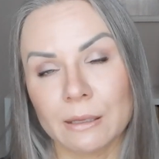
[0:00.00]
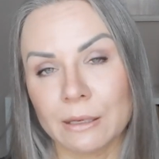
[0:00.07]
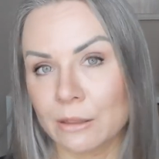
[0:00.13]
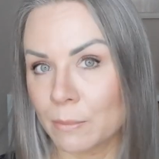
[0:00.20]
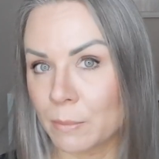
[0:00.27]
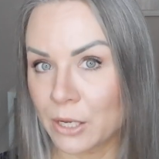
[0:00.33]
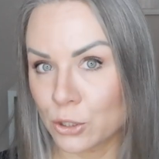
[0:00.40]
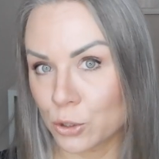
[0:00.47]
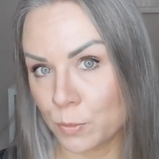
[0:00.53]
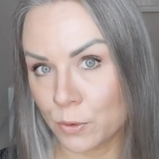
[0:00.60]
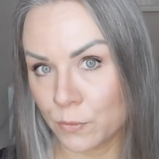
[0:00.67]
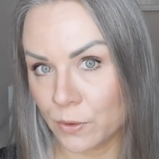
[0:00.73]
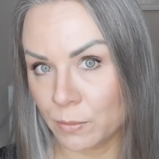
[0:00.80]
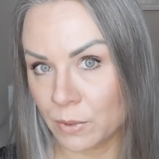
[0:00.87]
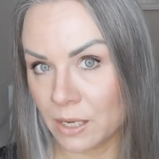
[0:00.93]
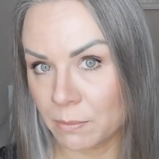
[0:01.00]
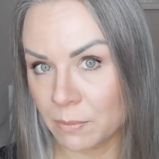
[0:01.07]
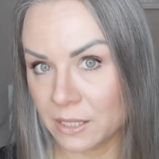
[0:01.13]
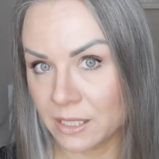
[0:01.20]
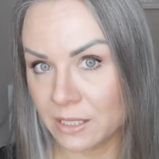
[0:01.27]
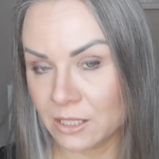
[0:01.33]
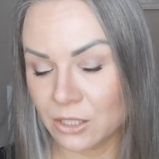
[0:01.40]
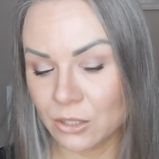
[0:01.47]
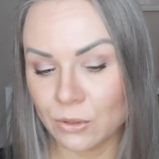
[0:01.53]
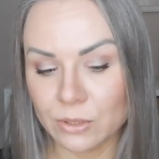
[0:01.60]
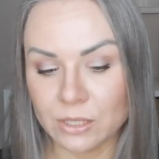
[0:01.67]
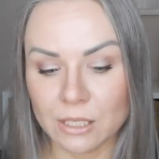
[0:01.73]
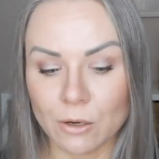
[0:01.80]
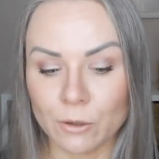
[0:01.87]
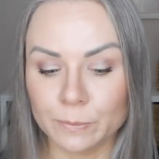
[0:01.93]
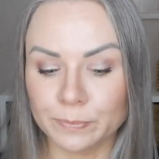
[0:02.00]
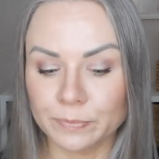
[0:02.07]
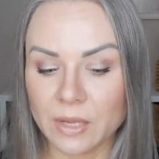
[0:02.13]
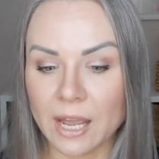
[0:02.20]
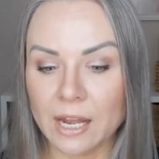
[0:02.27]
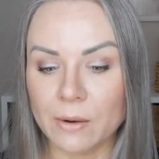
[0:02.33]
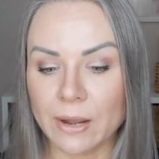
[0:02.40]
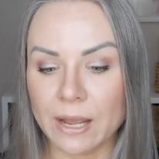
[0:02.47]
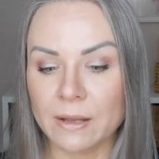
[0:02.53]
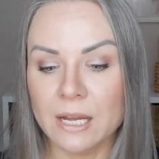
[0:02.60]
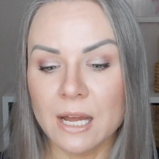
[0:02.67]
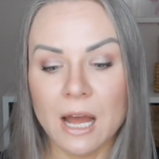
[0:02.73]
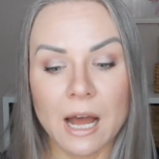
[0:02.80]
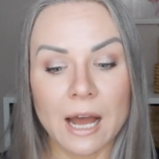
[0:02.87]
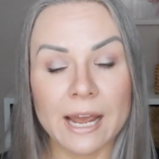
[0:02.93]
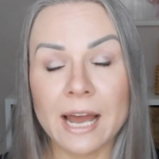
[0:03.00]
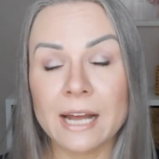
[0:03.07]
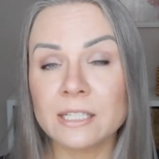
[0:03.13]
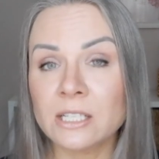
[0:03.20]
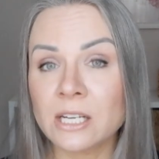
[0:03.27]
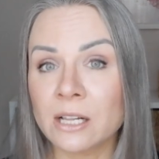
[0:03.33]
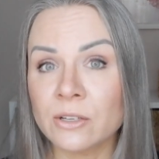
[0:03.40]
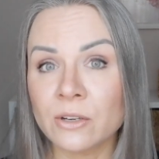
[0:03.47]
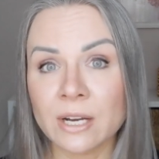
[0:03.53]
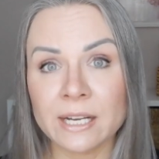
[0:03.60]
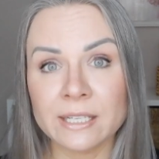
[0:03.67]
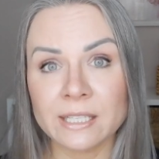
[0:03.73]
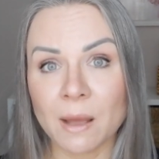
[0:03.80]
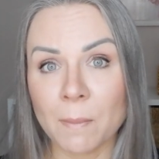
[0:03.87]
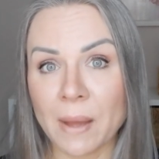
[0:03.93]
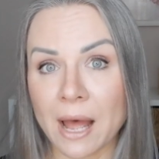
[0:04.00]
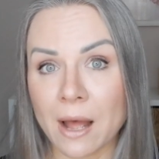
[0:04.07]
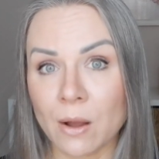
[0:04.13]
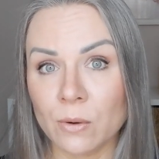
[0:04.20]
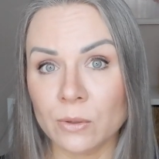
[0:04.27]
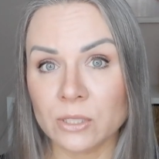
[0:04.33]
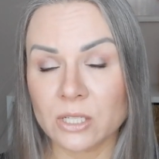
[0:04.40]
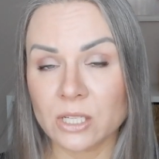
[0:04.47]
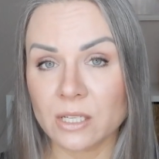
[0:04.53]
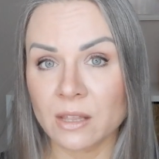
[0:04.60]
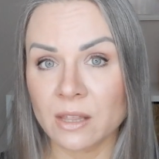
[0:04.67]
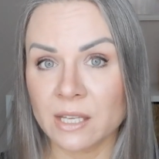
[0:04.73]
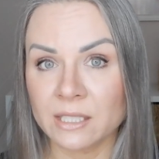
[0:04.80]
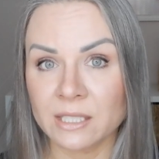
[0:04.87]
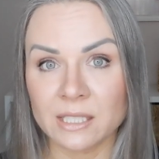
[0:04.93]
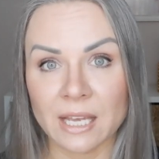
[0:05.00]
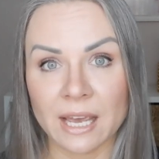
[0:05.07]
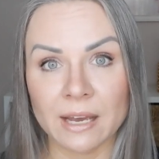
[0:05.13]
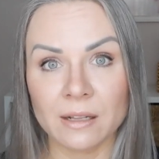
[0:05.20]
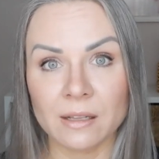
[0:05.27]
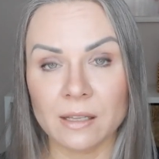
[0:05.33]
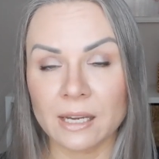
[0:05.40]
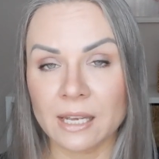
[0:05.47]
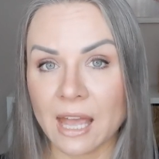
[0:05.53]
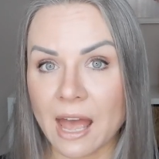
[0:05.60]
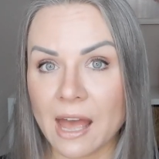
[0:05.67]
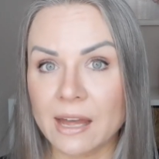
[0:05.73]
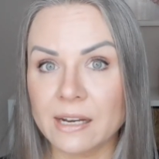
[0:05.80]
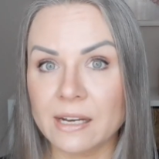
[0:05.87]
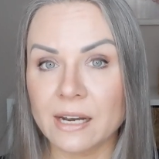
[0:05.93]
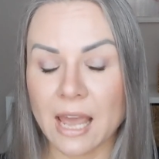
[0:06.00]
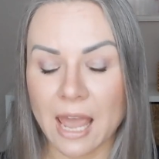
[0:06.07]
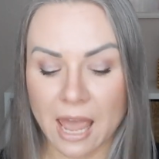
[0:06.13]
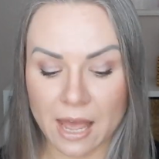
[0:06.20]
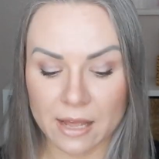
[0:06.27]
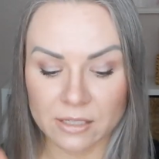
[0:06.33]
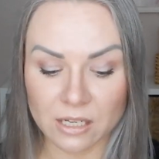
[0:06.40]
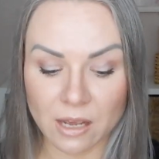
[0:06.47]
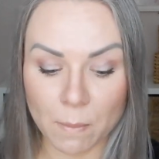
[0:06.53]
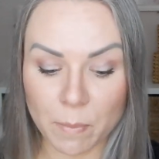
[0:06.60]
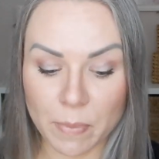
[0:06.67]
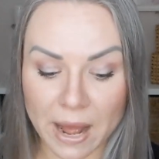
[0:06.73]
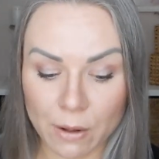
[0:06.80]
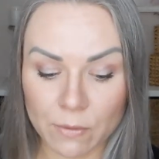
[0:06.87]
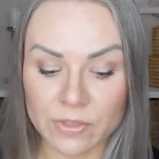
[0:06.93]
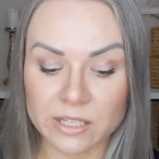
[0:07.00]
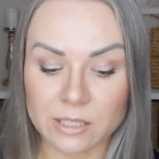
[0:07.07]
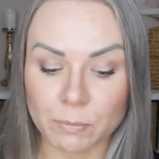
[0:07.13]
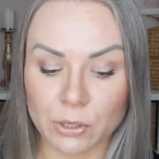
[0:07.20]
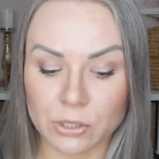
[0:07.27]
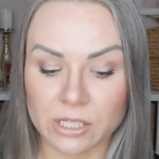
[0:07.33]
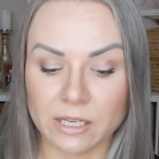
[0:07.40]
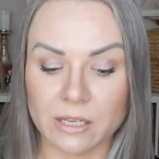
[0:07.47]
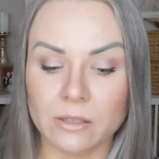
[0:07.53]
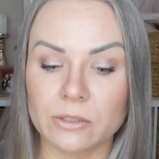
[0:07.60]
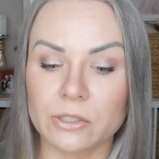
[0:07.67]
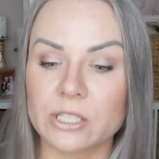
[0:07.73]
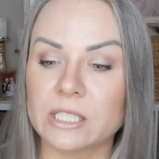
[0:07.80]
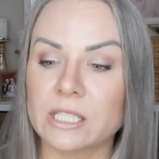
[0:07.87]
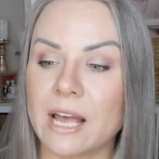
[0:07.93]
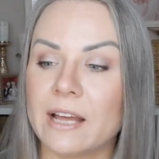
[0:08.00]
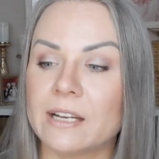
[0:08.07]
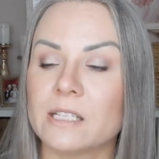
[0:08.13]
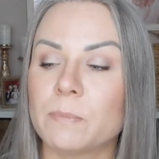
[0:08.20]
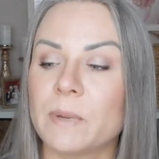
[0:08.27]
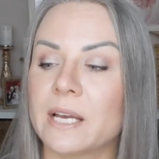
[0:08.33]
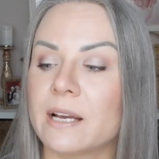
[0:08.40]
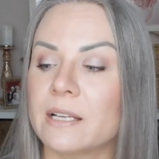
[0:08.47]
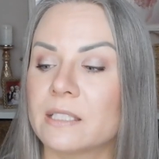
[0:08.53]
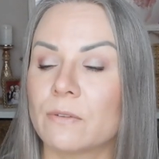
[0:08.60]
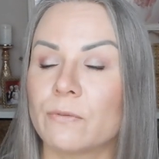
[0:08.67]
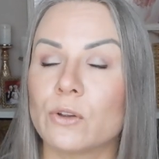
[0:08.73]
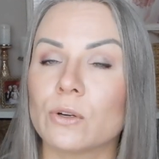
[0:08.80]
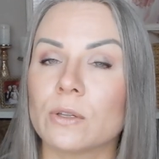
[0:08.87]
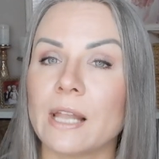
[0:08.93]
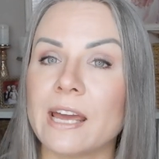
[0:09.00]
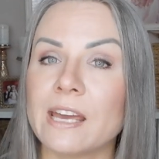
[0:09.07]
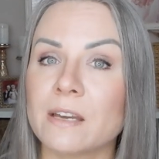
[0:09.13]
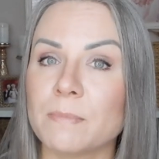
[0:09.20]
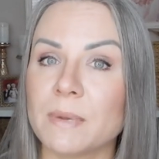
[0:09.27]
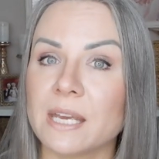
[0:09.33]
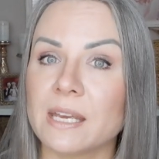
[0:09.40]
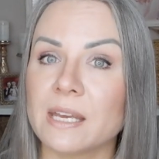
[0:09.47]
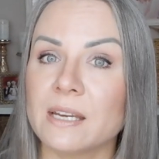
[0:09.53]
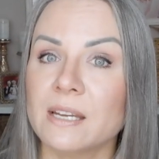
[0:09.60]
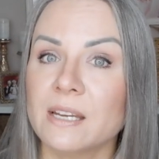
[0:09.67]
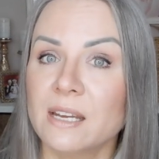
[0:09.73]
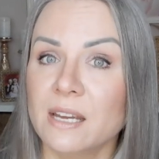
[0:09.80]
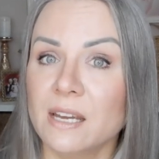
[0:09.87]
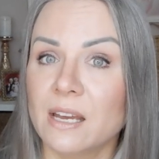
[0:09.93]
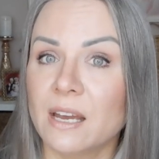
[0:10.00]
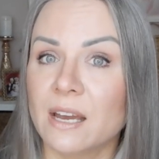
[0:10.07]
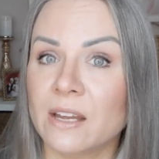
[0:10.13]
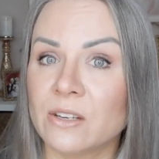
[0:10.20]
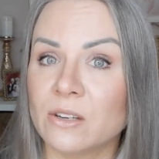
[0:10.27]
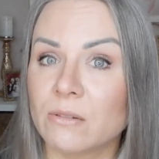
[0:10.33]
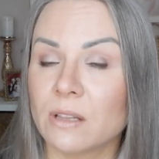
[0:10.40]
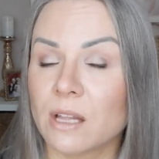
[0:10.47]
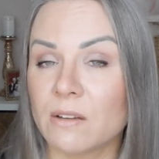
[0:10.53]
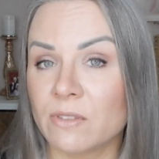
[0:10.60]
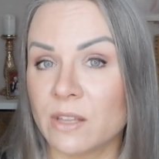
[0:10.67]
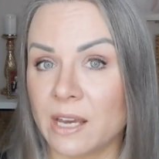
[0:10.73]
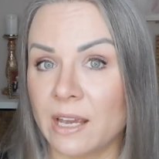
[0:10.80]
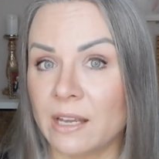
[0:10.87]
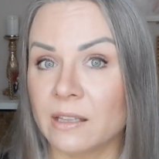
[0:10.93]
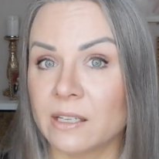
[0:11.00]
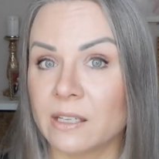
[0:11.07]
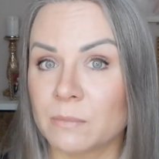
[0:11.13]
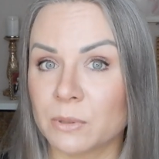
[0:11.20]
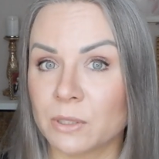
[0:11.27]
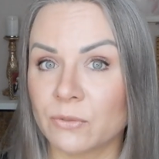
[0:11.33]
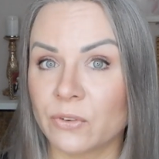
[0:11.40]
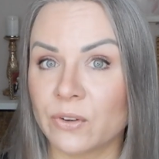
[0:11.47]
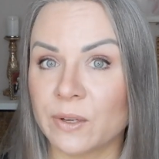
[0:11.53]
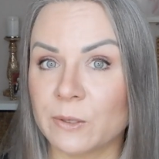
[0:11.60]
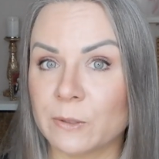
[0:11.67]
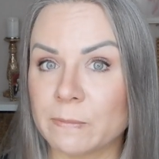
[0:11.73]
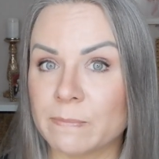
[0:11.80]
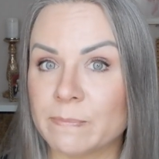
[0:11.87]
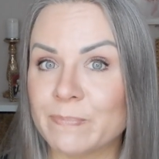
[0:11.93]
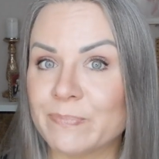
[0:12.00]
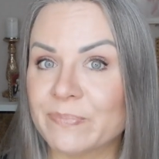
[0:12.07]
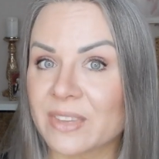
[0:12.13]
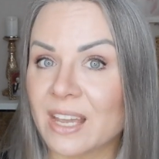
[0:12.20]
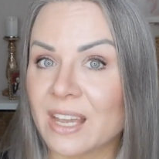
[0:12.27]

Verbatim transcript: like the major perfume companies do. So anyway, I had to tell you guys about this sale again and about this particular scent because if you're like me and you love the alien perfume,